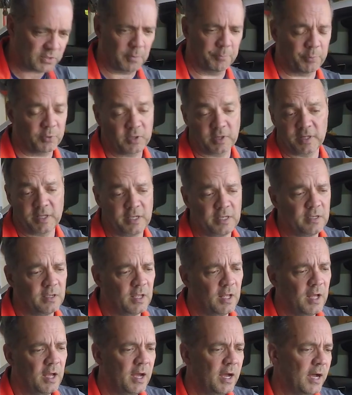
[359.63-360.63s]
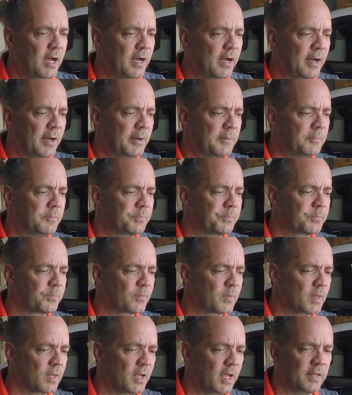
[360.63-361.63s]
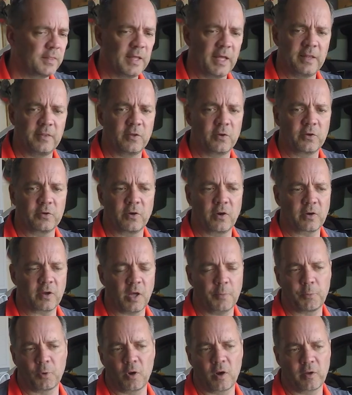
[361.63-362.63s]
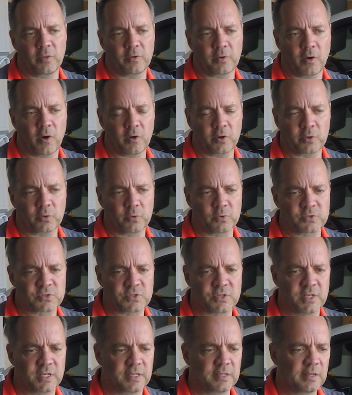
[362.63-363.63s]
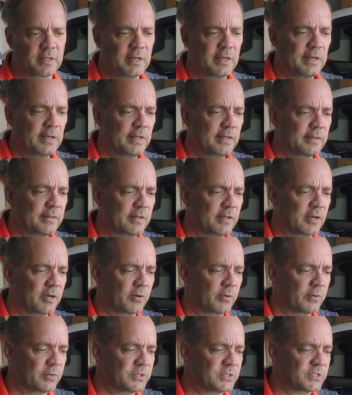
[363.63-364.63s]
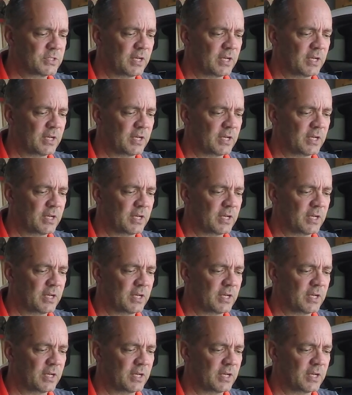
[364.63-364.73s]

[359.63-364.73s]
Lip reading: completely, and then there are a couple other articles that there was